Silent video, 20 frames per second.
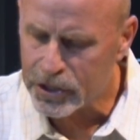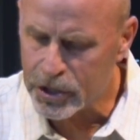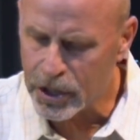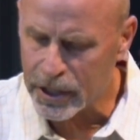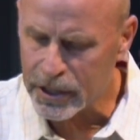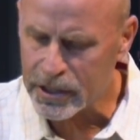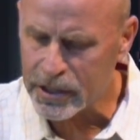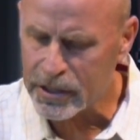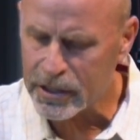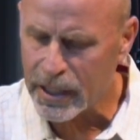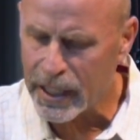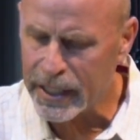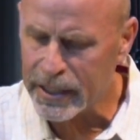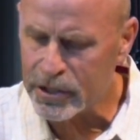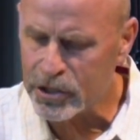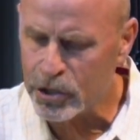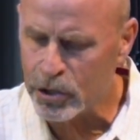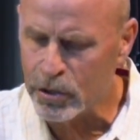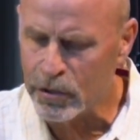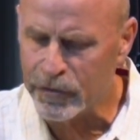just
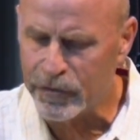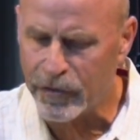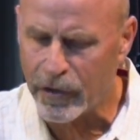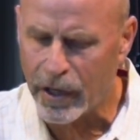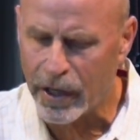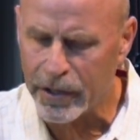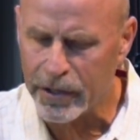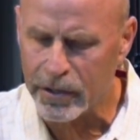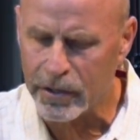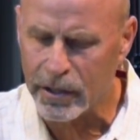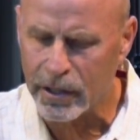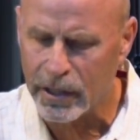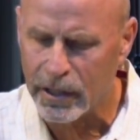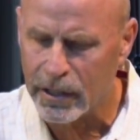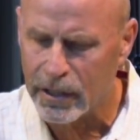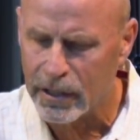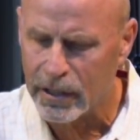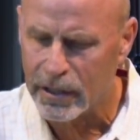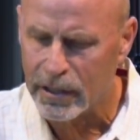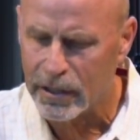as you,
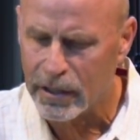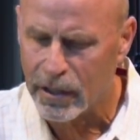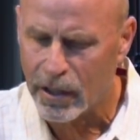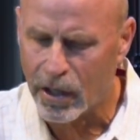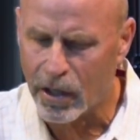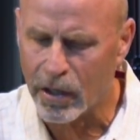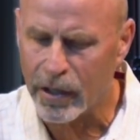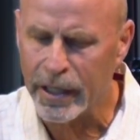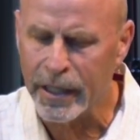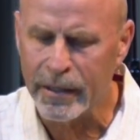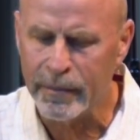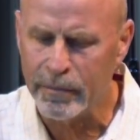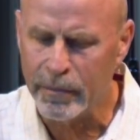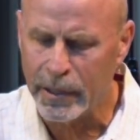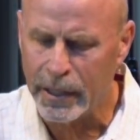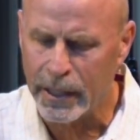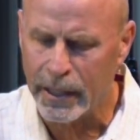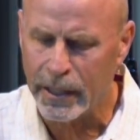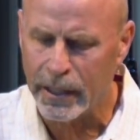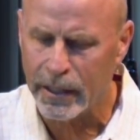Father, are
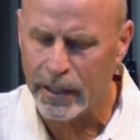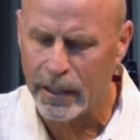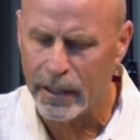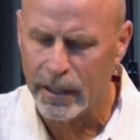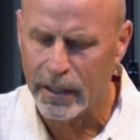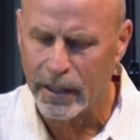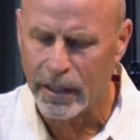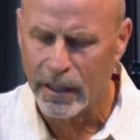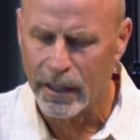in me,